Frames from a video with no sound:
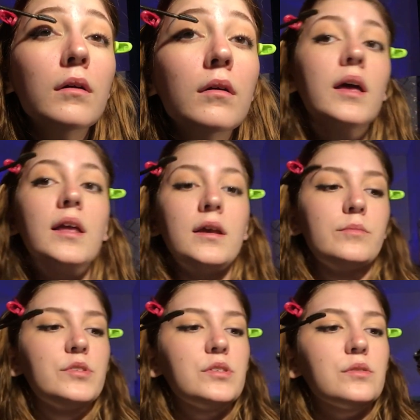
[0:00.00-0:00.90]
And I'm
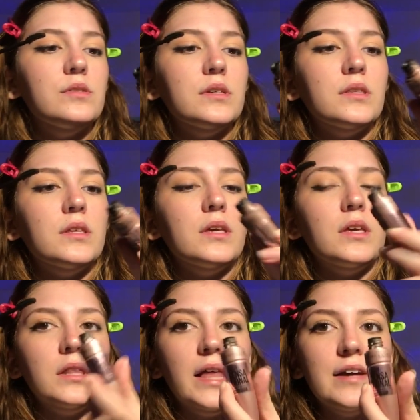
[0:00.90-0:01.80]
just using
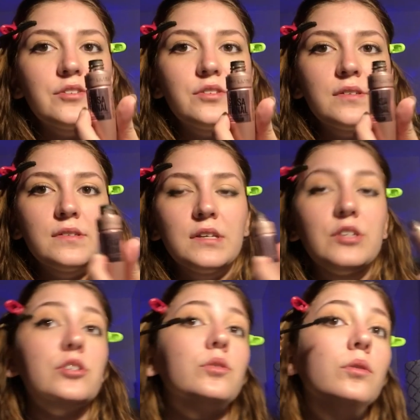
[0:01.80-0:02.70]
the Lash
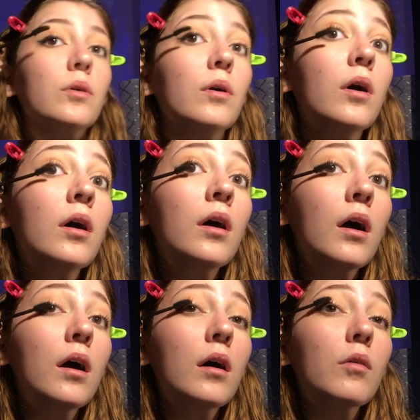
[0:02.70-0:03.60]
Sensational
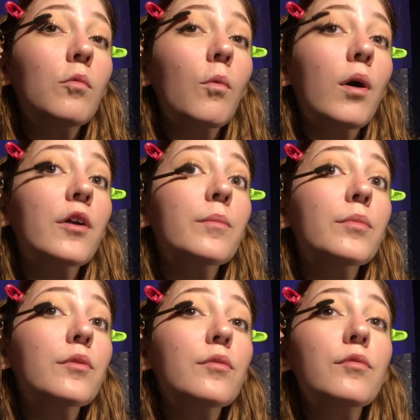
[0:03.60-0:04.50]

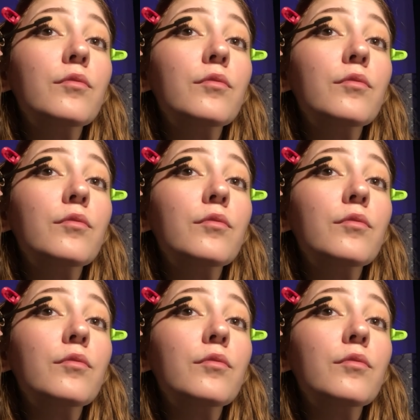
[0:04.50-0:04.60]
Waterproof.